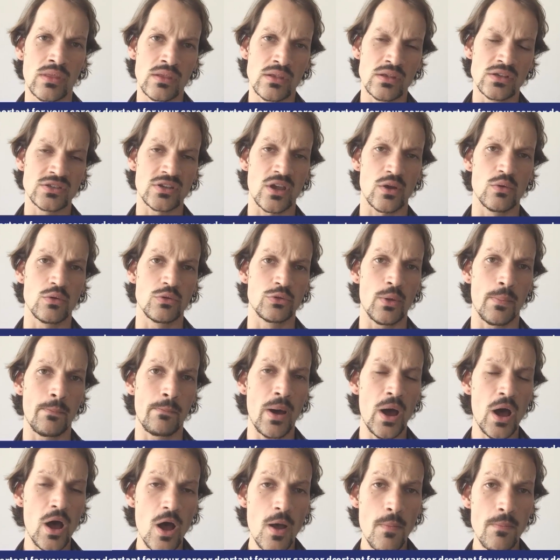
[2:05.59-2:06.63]
So the
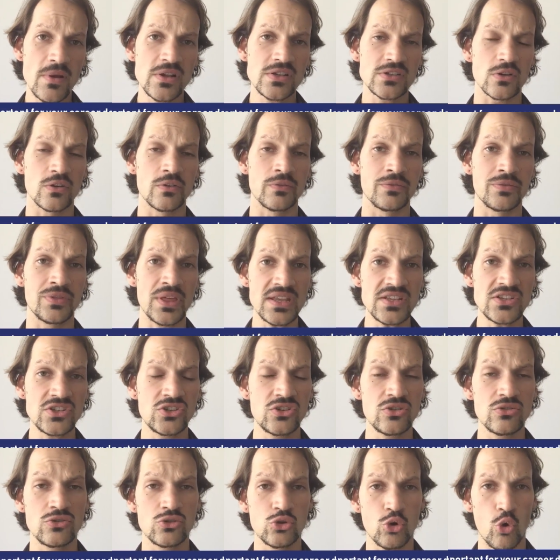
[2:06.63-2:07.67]
purpose of this
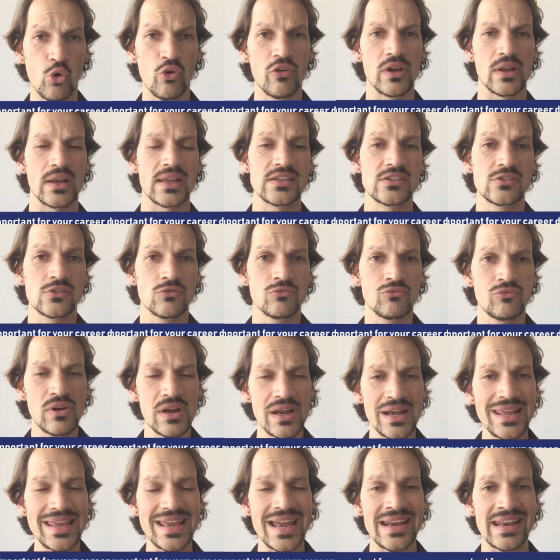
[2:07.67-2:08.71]
tutorial is to
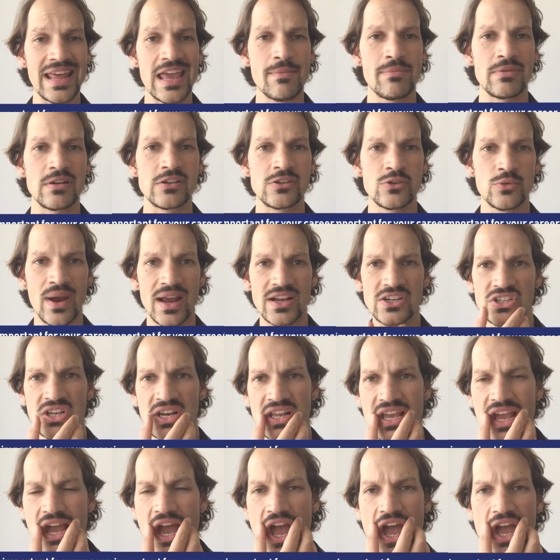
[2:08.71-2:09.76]
really enable you to
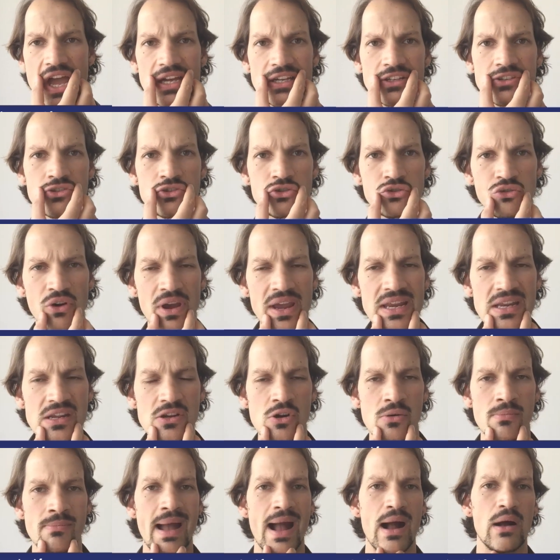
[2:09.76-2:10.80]
actually train
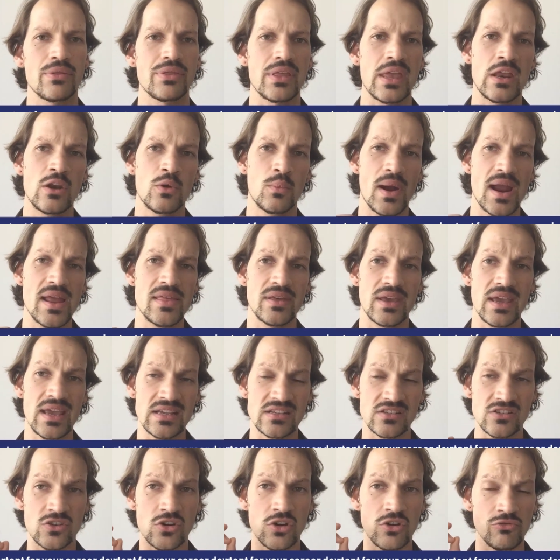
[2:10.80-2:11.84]
your mouth in a way that
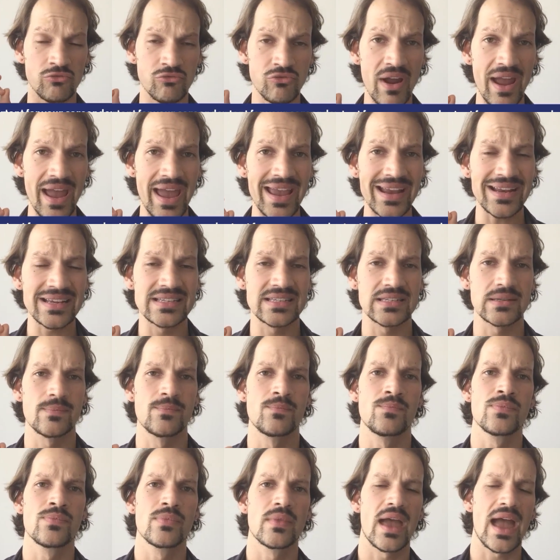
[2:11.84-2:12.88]
is correct,
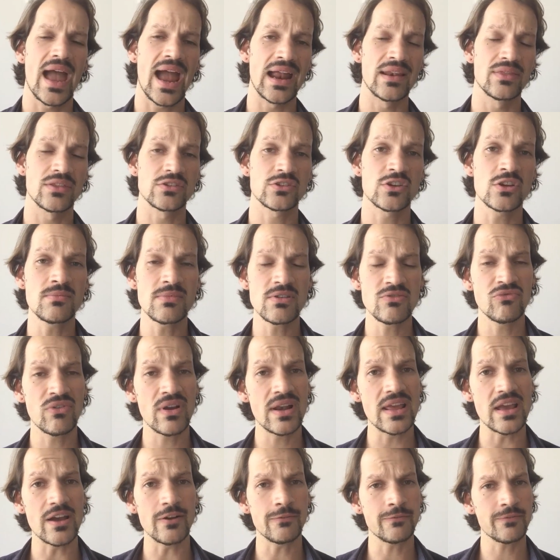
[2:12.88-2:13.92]
and it's going to be
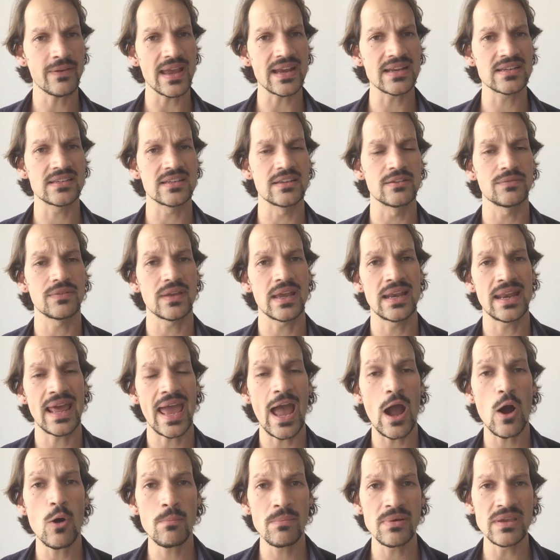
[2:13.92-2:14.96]
really effective in
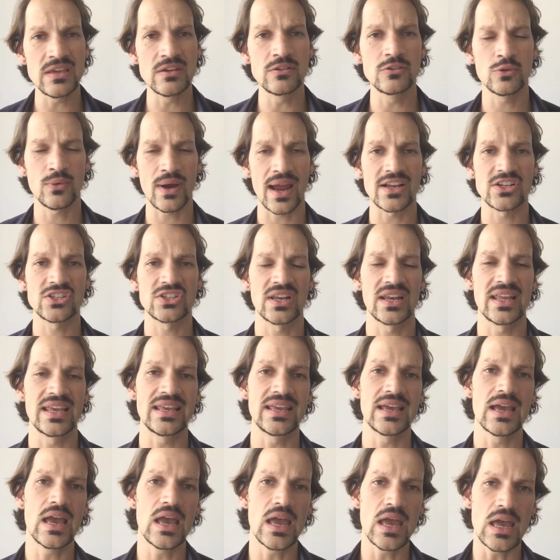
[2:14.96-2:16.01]
helping you to
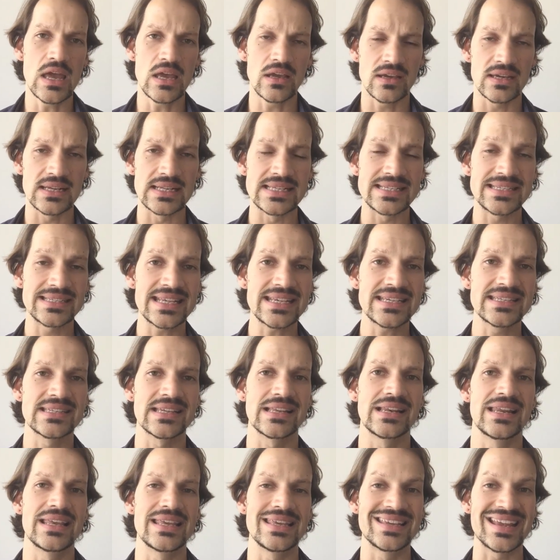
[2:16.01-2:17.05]
actually
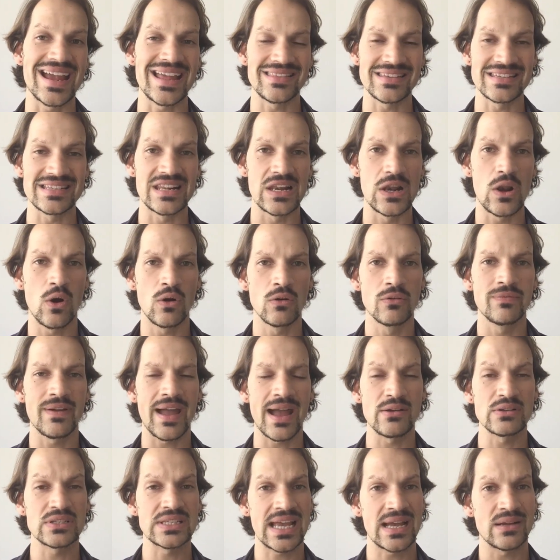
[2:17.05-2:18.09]
consistently get these long
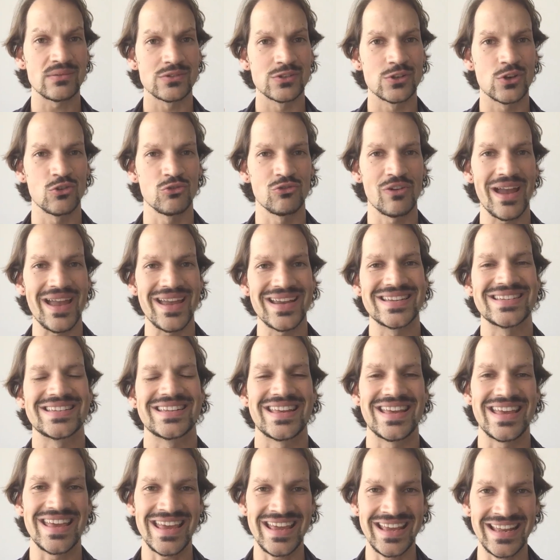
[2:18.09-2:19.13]
vowel sounds correct
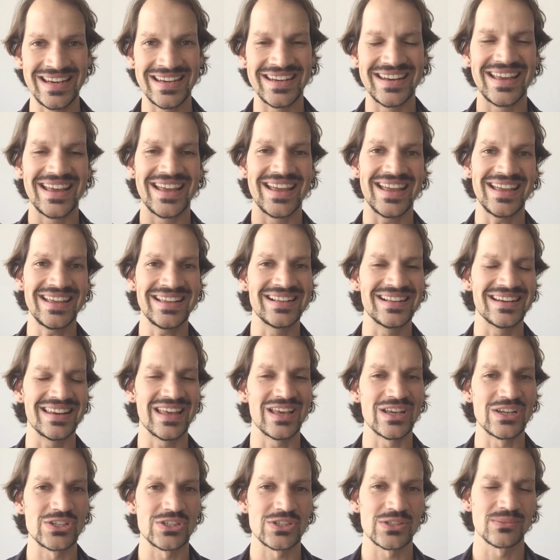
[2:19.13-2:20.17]
in
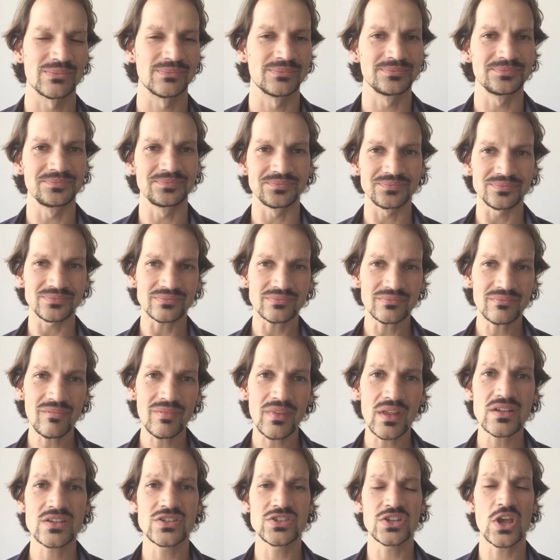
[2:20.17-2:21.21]
English.
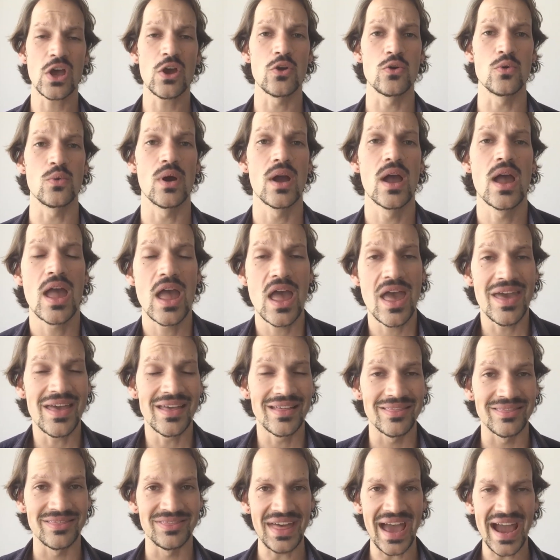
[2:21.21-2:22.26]
So
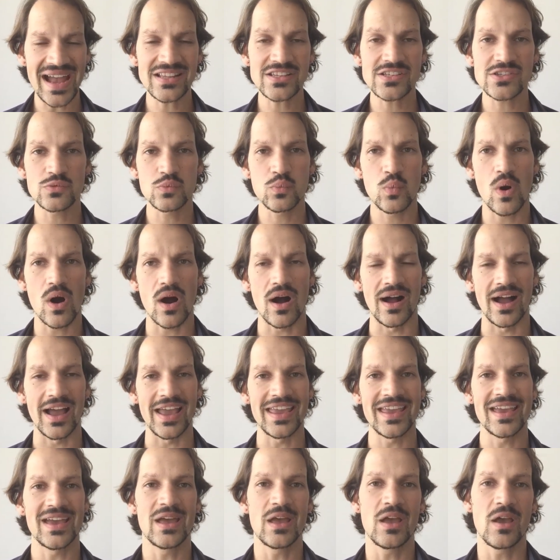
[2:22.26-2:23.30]
that's
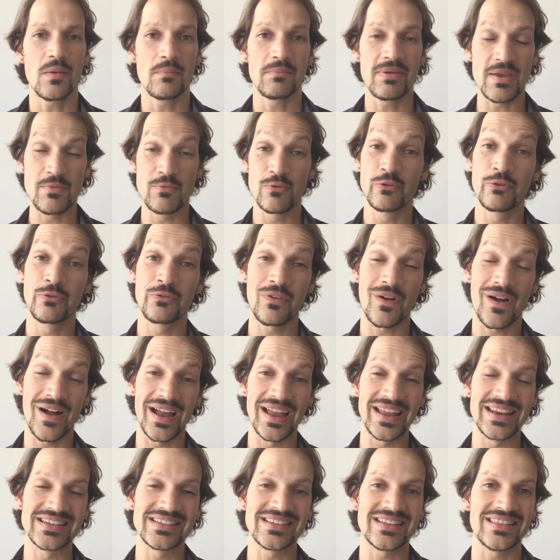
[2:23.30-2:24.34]
why people
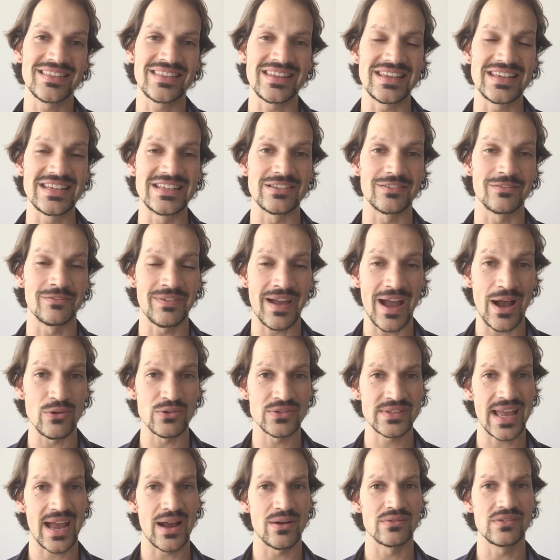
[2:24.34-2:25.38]
find these vowel
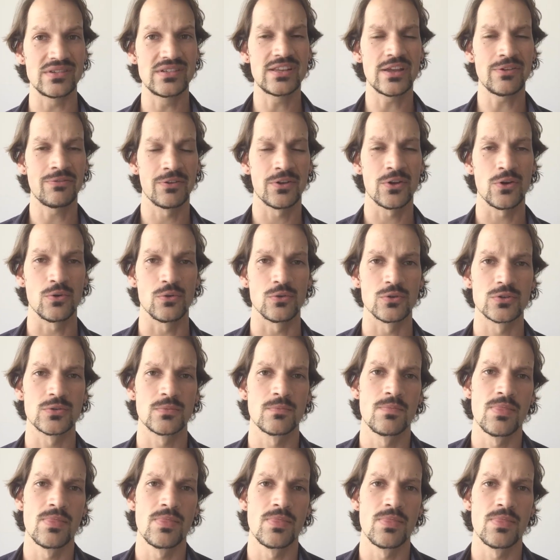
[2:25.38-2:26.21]
sounds difficult.